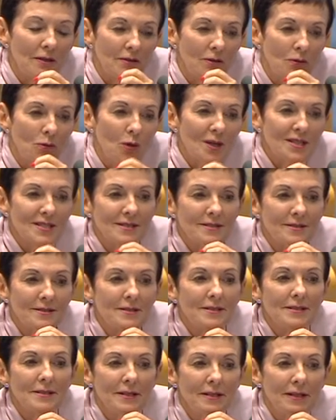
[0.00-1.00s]
The Western
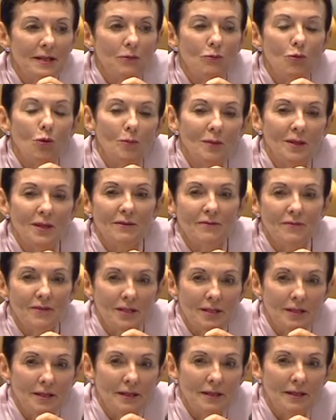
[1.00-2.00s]
Sydney Woman of
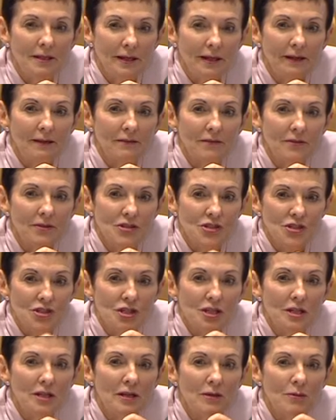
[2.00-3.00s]
the Year this
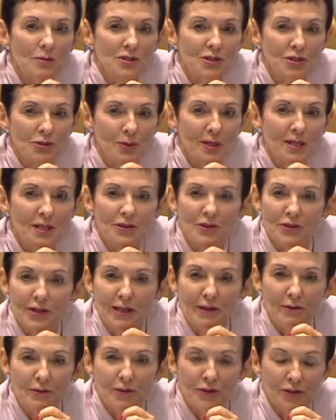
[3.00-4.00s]
year was a
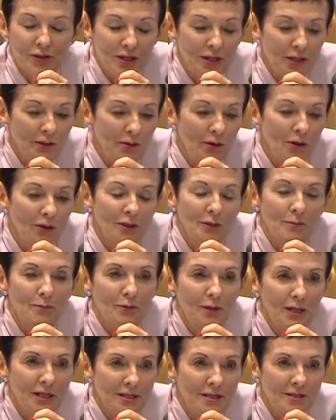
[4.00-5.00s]
23-year-old
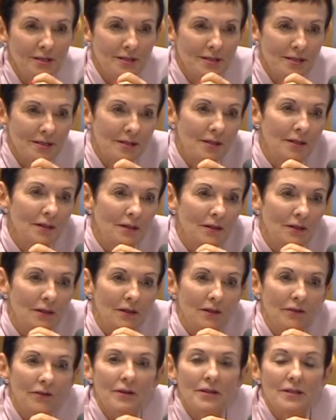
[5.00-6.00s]
apprentice
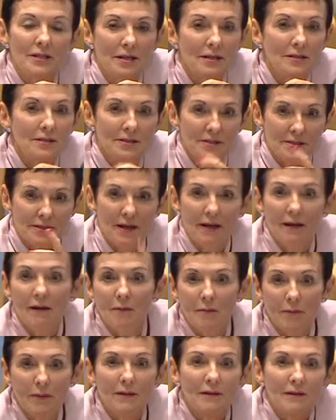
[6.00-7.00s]
that does
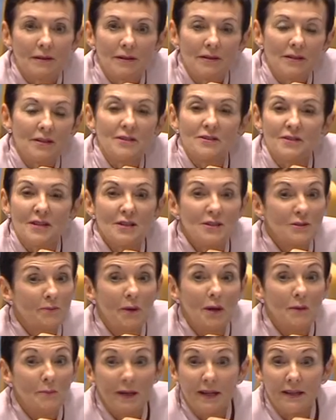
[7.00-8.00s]

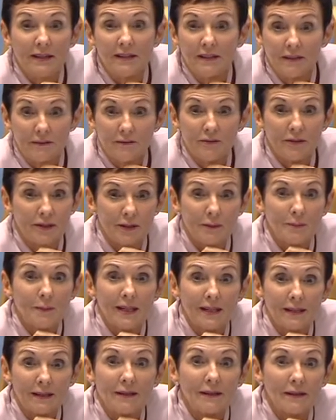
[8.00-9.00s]
spray painting
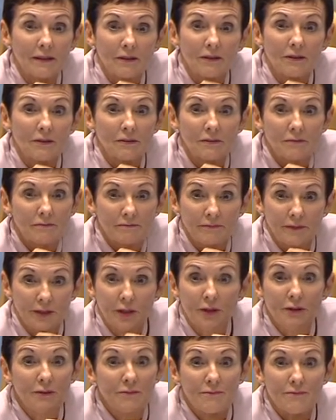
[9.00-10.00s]
fundamentally
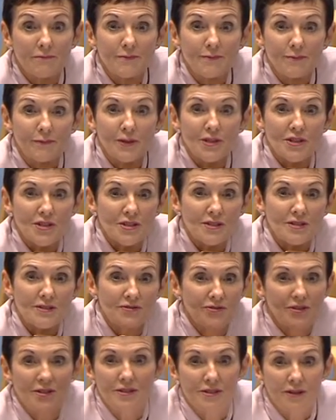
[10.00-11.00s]
which
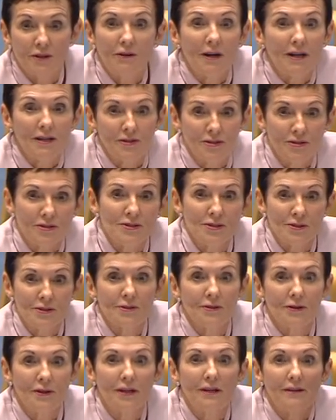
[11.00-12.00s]
is just a great news story.